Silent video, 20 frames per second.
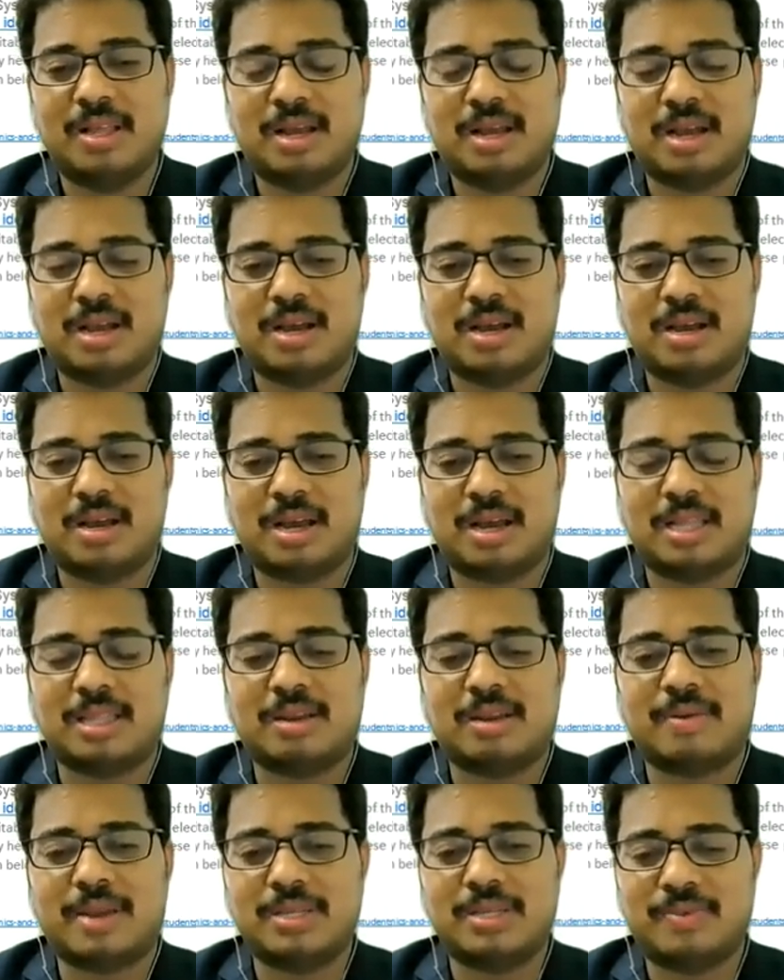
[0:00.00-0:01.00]
uh,
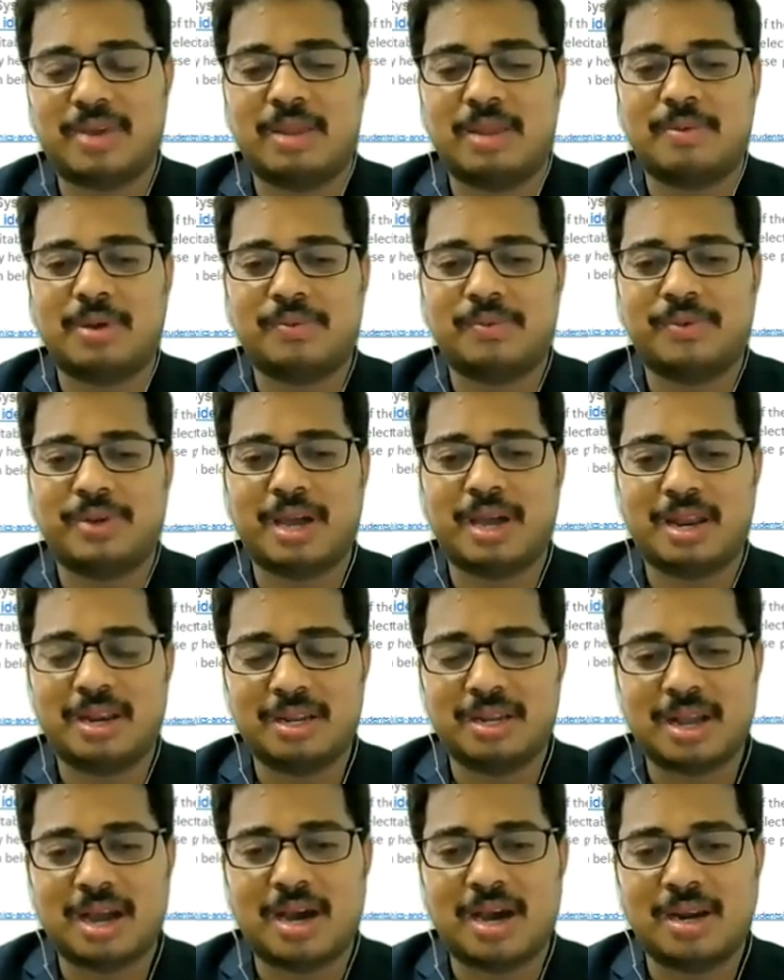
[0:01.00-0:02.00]
otherwise, whenever we are
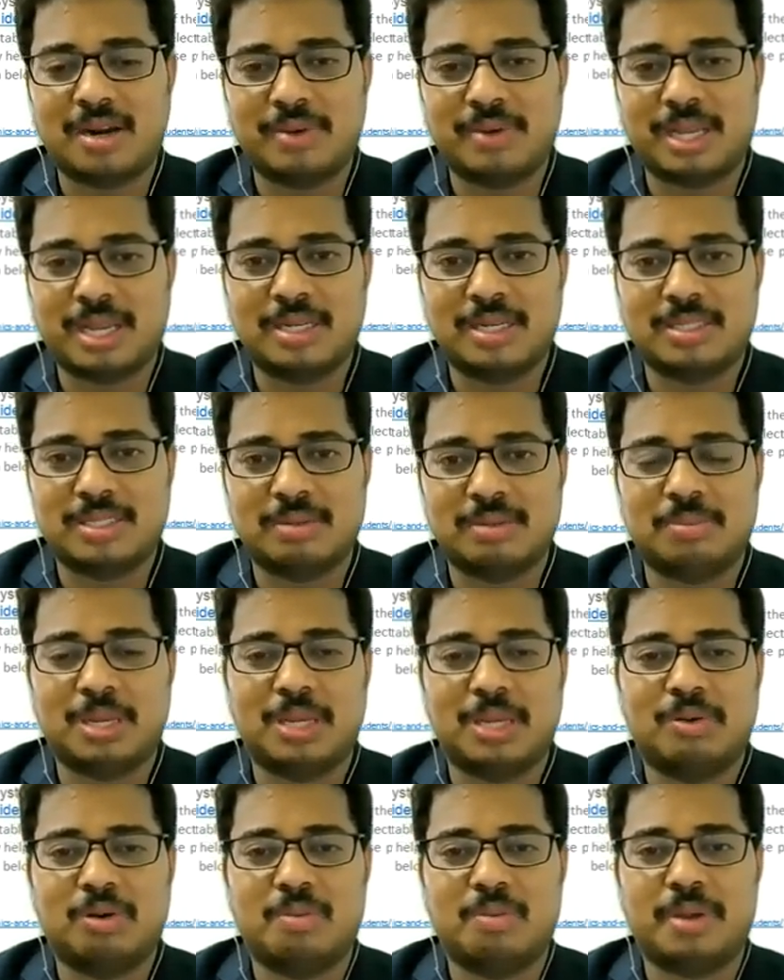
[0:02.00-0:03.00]
in car, we can
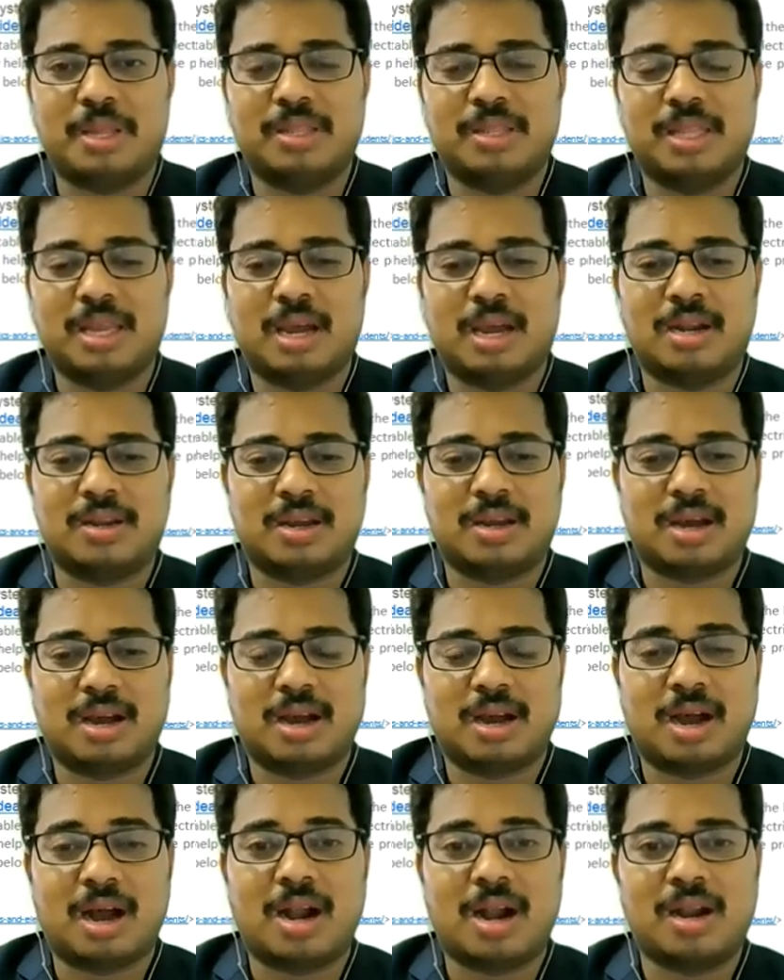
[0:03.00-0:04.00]
simply open the uh,
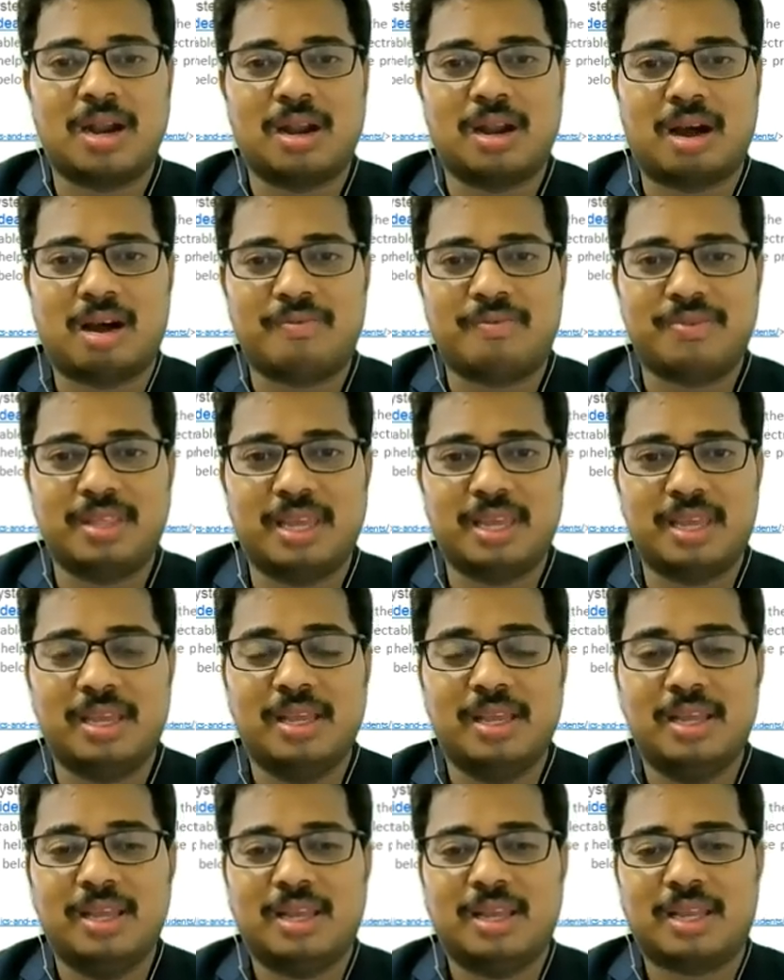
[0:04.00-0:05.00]
on and off the
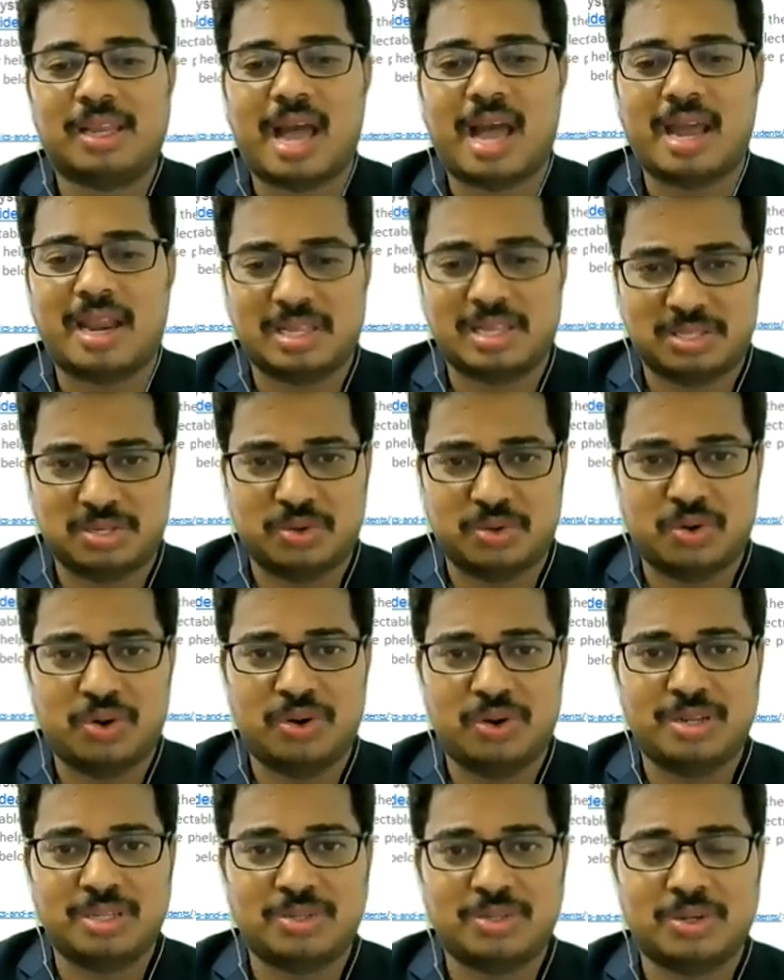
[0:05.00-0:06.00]
garage
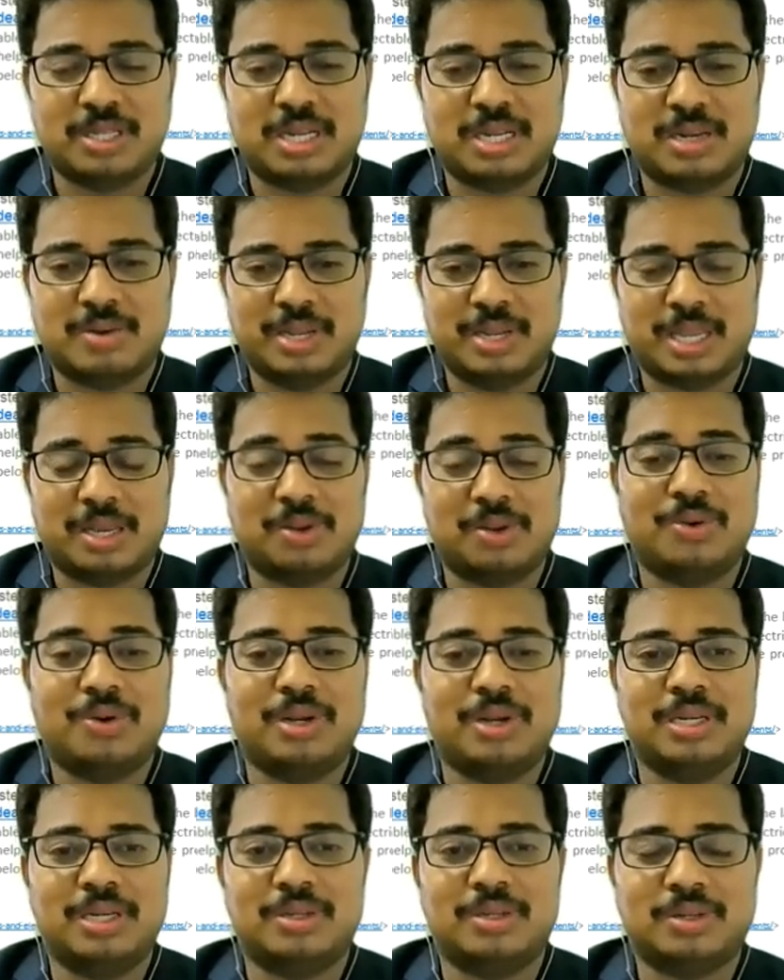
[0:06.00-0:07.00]
door so that we can go
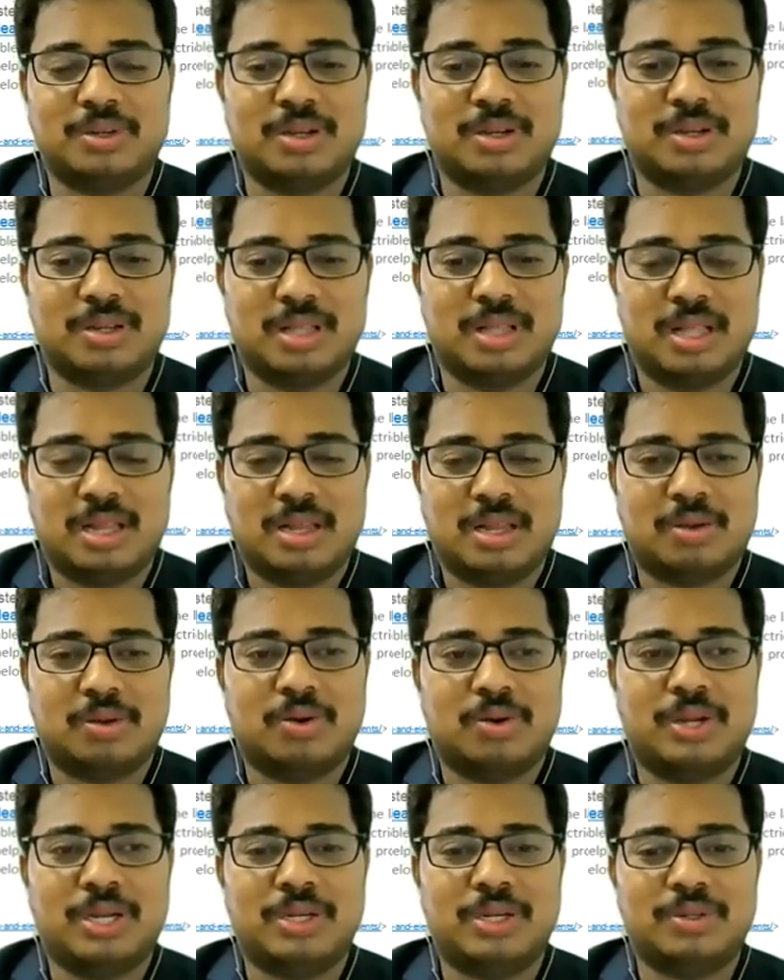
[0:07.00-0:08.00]
into
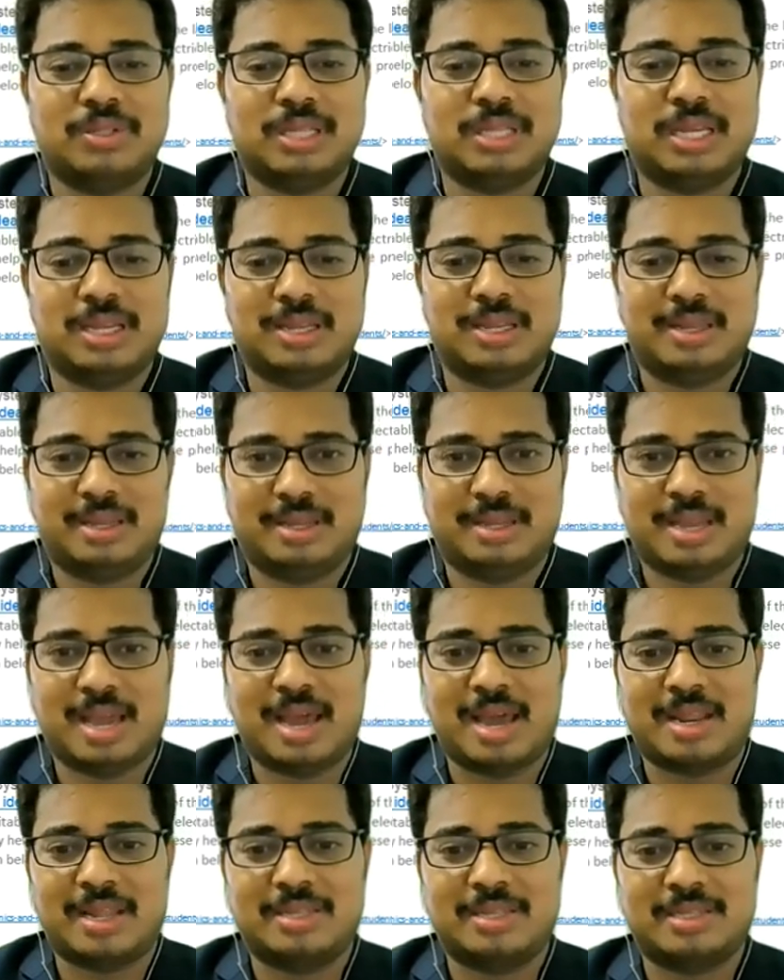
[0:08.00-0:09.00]
go into the
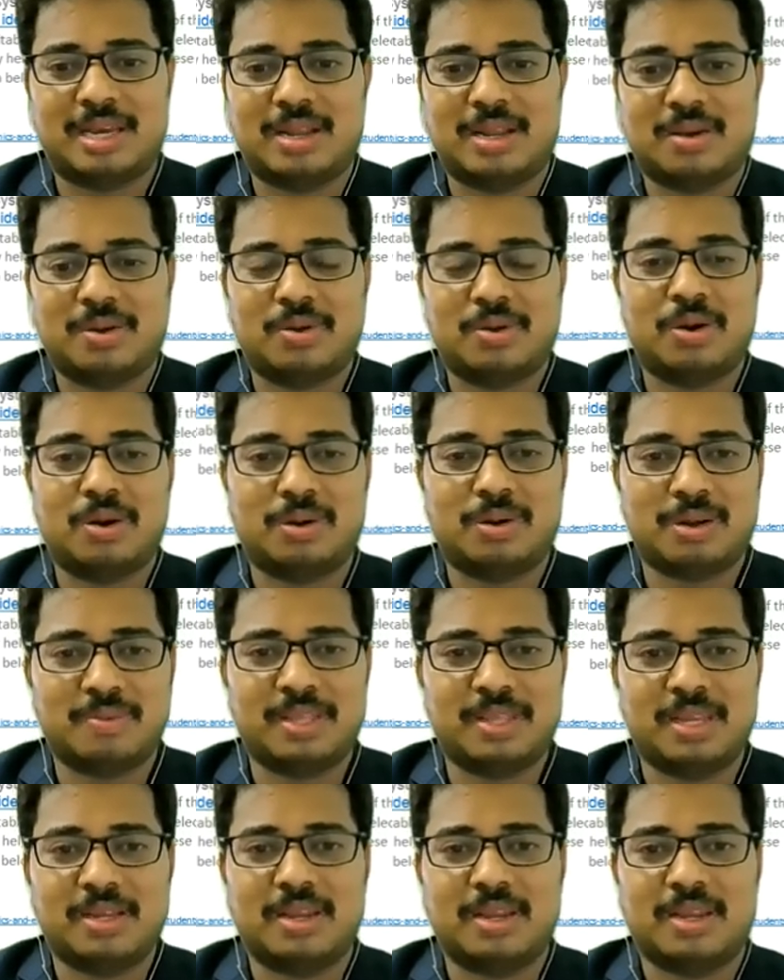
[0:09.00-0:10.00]
garage or uh, go out of
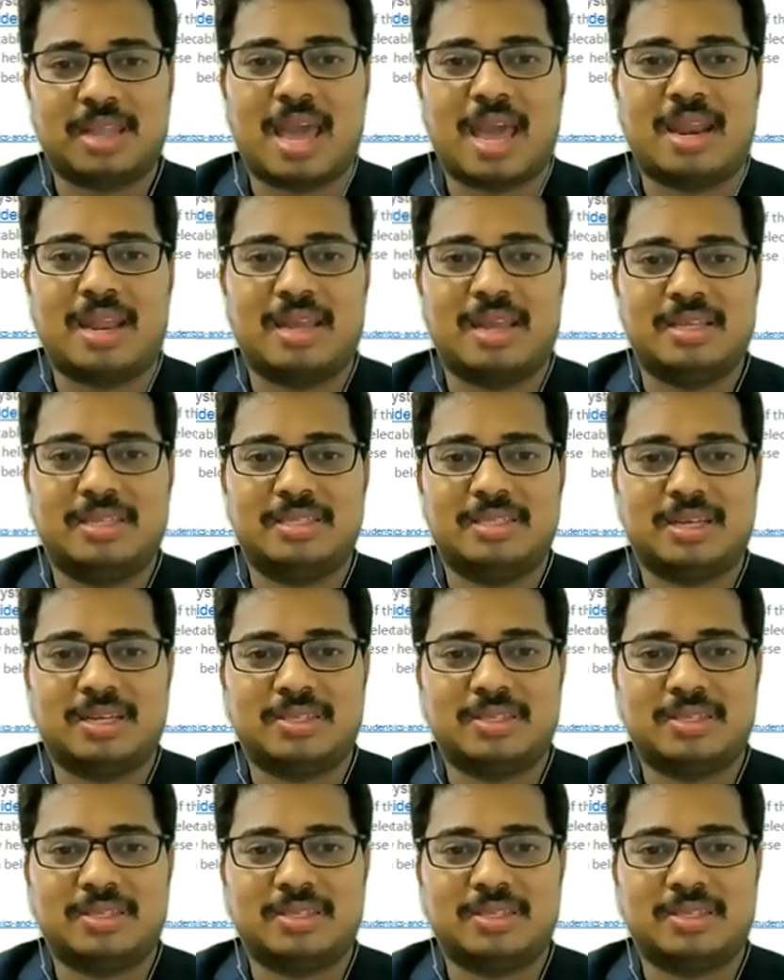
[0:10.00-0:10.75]
the garage.